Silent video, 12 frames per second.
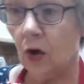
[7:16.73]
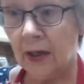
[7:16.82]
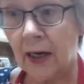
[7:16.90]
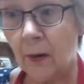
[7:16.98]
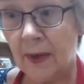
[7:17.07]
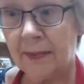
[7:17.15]
on
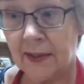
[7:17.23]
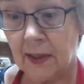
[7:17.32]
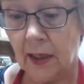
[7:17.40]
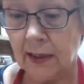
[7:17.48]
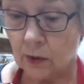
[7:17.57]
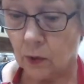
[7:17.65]
our
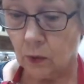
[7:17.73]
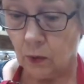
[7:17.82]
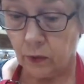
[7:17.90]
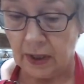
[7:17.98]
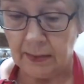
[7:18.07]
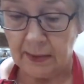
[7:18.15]
website, it's called
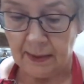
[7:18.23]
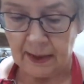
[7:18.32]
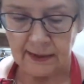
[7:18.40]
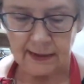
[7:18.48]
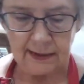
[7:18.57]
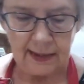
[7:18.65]
Creamy
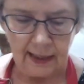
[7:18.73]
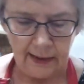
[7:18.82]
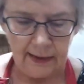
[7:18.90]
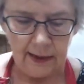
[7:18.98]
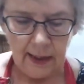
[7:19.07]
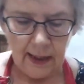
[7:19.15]
Pasta
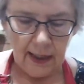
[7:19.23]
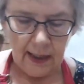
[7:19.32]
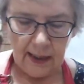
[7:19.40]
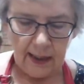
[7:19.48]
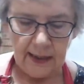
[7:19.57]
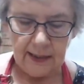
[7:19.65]
Salad,
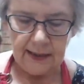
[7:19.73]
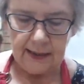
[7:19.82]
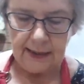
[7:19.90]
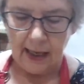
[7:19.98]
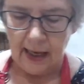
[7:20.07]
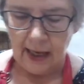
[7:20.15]

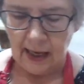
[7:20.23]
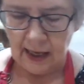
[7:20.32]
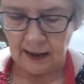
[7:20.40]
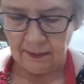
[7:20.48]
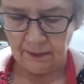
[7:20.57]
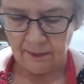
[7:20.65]
is
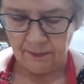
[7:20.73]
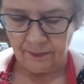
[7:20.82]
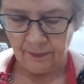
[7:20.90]
um,